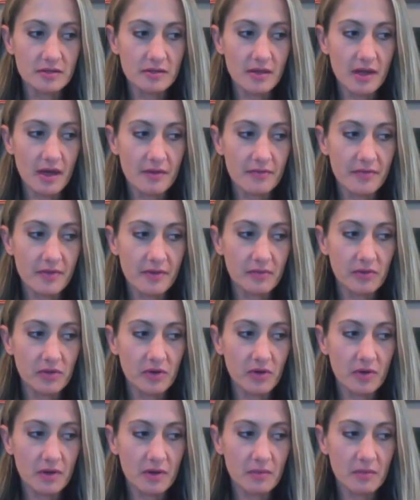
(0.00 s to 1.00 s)
That you
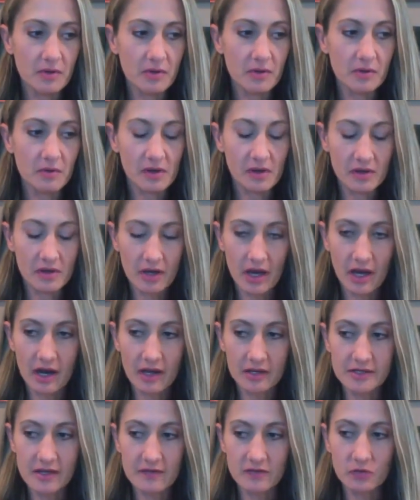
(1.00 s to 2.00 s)

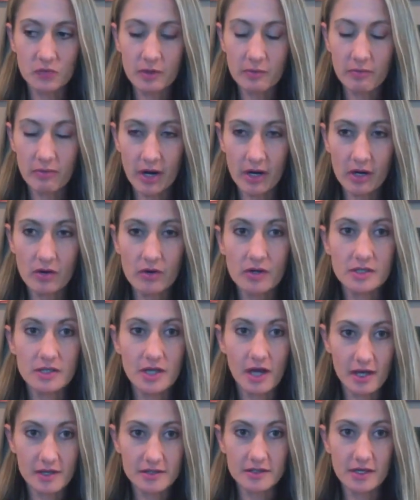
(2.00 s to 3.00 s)
kind of you have to
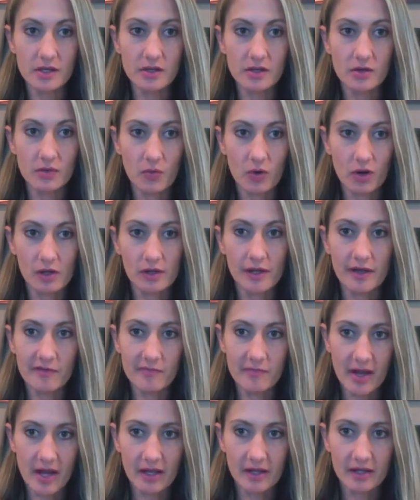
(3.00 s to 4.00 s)
reprioritize like your
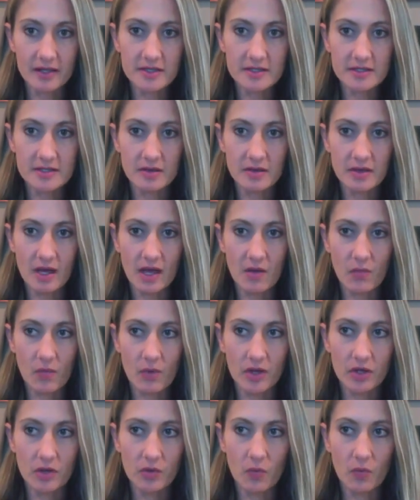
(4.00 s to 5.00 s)
work-life balance and
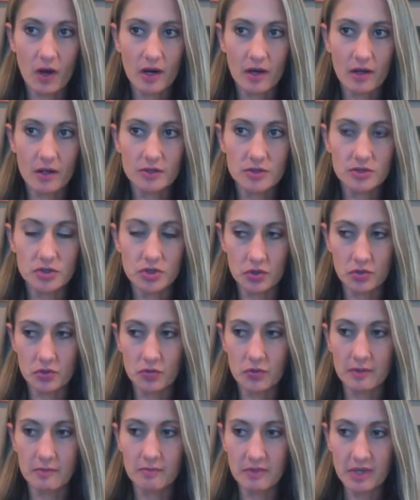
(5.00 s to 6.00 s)
what you want to
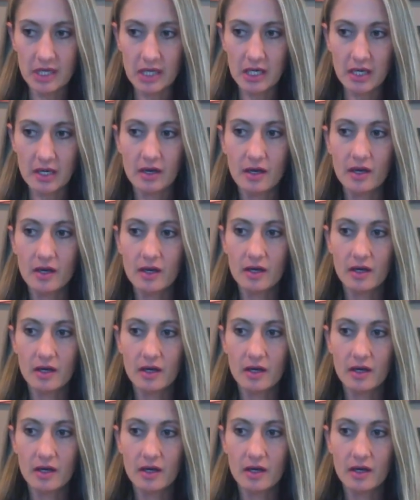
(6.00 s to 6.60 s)
do and be.